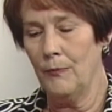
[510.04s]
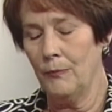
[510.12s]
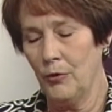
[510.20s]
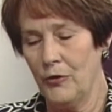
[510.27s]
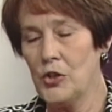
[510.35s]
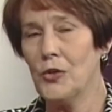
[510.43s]

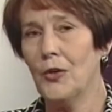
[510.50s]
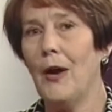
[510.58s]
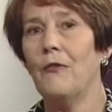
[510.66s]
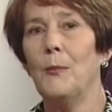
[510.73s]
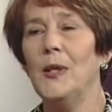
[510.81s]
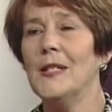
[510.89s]
provincial
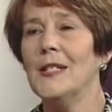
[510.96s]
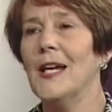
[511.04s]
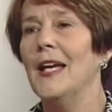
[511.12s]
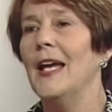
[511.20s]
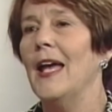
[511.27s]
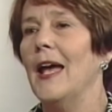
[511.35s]
government,
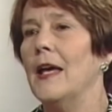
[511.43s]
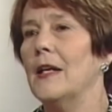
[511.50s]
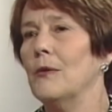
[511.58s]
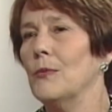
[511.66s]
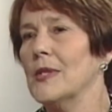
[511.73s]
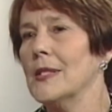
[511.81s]

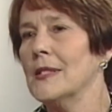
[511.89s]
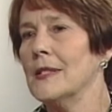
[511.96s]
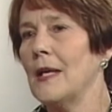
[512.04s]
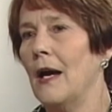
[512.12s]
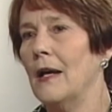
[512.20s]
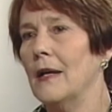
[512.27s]
and it was
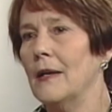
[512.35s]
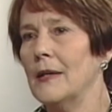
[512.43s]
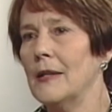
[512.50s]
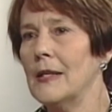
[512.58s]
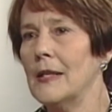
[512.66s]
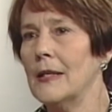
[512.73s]

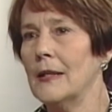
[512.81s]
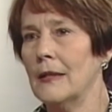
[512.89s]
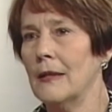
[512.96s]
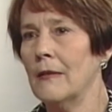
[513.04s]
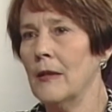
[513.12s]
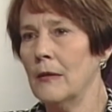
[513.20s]
the
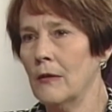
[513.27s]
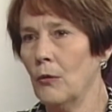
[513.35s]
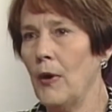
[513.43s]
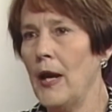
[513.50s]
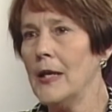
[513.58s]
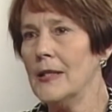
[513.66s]

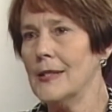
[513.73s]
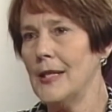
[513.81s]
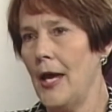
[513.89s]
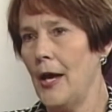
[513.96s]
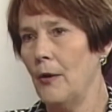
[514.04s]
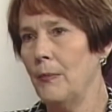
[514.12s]
grant is
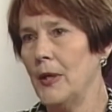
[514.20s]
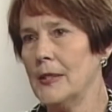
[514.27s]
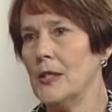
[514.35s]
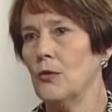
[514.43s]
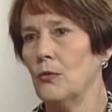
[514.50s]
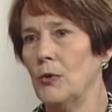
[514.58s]
to help
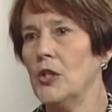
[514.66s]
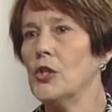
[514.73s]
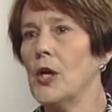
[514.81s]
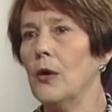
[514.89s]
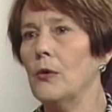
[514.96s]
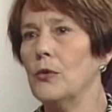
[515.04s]
us to
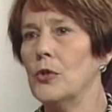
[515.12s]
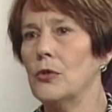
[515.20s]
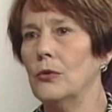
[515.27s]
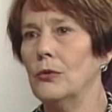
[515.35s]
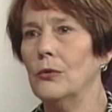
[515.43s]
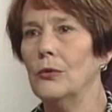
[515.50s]
reach out
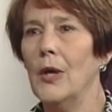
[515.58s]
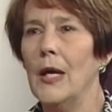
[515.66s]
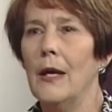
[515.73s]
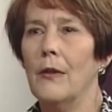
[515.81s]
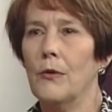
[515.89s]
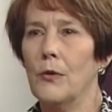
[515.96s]
to
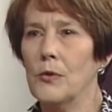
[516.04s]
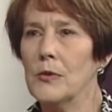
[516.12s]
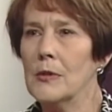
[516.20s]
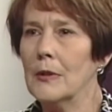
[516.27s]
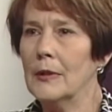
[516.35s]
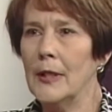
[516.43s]

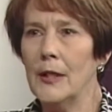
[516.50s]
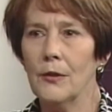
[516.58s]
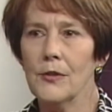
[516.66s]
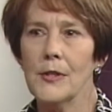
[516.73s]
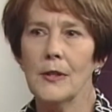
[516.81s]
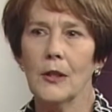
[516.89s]
those
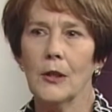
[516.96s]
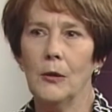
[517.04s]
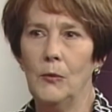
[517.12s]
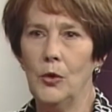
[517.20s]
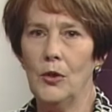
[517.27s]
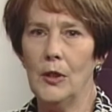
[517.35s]
leaders in the
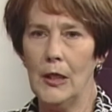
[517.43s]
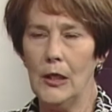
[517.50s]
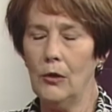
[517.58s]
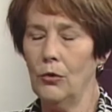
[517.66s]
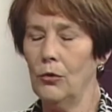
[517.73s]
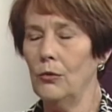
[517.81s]

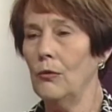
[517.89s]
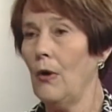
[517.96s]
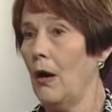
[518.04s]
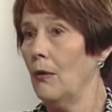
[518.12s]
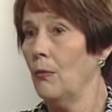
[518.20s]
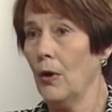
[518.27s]
community who
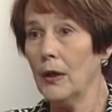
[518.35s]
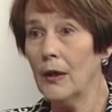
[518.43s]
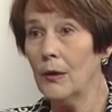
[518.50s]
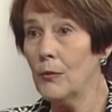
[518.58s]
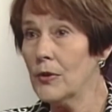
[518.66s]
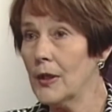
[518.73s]
are
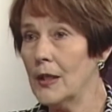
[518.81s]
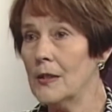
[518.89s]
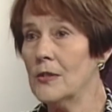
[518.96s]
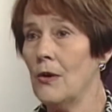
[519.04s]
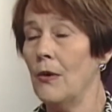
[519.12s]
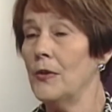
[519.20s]
working with
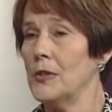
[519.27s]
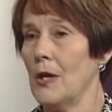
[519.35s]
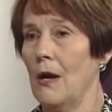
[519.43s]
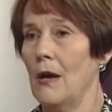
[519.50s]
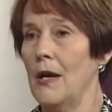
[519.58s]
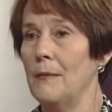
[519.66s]
kids all the
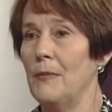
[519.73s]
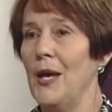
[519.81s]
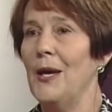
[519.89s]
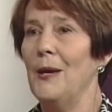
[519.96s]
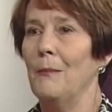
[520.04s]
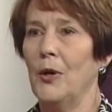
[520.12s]
time,
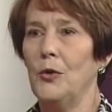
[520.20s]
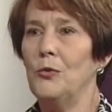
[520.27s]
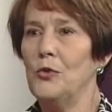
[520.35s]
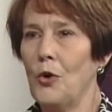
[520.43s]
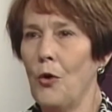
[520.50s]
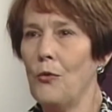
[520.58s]
but
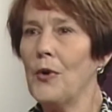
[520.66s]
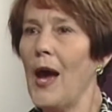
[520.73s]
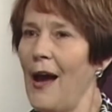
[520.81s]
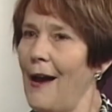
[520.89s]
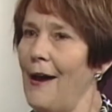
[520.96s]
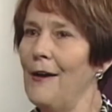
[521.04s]
who don't
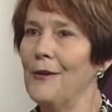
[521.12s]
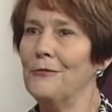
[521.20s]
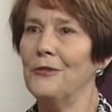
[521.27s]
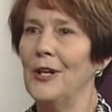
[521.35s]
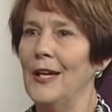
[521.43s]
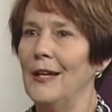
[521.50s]

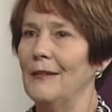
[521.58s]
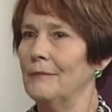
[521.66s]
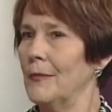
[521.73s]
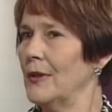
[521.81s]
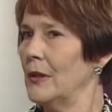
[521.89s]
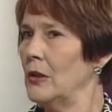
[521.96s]
have,
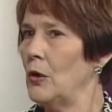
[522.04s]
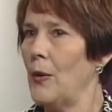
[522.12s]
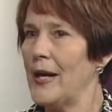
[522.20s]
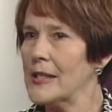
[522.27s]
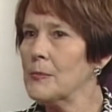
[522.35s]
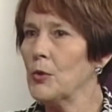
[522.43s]

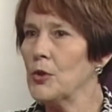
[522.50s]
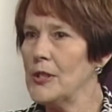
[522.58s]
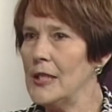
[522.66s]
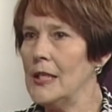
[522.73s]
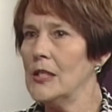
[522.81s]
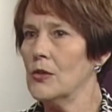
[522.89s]

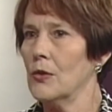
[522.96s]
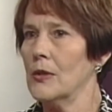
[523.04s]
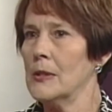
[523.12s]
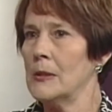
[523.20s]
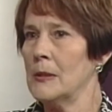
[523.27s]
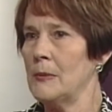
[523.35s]
expertise
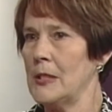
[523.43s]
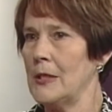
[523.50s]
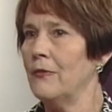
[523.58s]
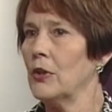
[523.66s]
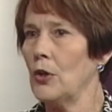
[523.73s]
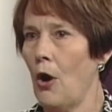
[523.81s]
or
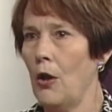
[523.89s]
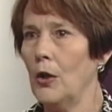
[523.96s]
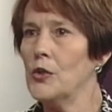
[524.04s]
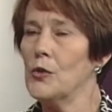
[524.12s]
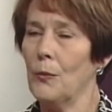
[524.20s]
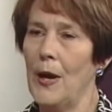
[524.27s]
specific
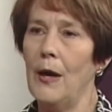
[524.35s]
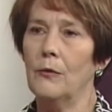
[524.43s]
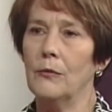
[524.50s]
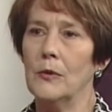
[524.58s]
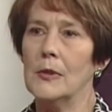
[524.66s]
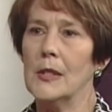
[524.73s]
knowledge
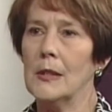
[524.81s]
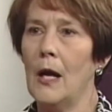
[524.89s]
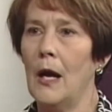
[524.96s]
around